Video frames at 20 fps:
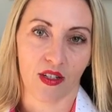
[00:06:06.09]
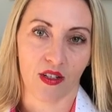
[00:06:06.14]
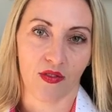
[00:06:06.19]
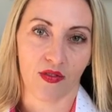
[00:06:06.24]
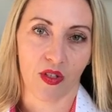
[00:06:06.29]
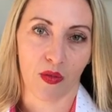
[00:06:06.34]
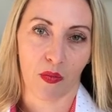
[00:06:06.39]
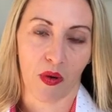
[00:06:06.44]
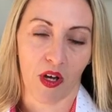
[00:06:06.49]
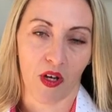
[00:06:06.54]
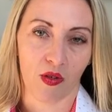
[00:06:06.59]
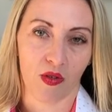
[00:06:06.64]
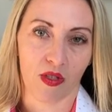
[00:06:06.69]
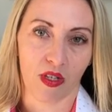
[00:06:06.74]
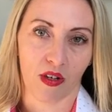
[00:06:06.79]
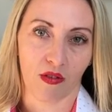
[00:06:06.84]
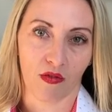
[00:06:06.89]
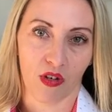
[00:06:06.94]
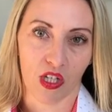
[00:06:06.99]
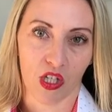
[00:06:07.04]
of
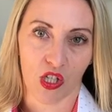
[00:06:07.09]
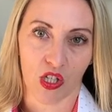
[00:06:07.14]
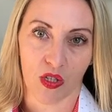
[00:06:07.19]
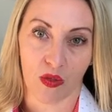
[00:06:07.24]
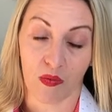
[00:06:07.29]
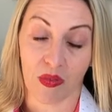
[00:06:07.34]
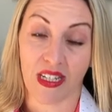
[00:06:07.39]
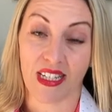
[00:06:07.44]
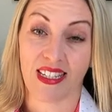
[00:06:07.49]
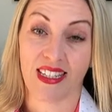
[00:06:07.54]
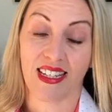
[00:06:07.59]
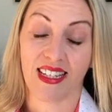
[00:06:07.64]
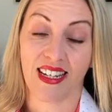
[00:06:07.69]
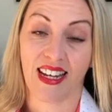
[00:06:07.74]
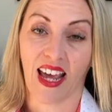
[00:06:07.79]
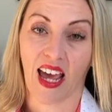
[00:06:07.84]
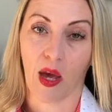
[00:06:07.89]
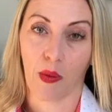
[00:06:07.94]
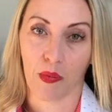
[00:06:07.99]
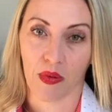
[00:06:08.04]
deposing Richard, but it
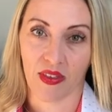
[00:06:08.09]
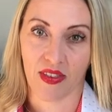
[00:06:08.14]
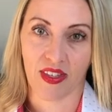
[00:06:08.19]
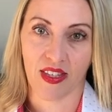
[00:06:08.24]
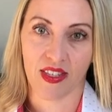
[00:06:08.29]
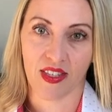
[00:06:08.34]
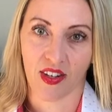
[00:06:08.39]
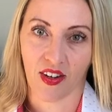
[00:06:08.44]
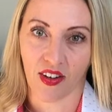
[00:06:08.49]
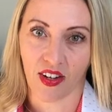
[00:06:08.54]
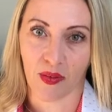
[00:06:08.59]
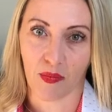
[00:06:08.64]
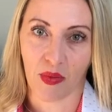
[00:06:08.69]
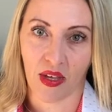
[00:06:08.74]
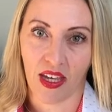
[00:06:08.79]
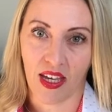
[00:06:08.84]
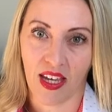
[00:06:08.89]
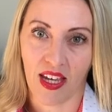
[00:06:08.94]
didn't happen this time.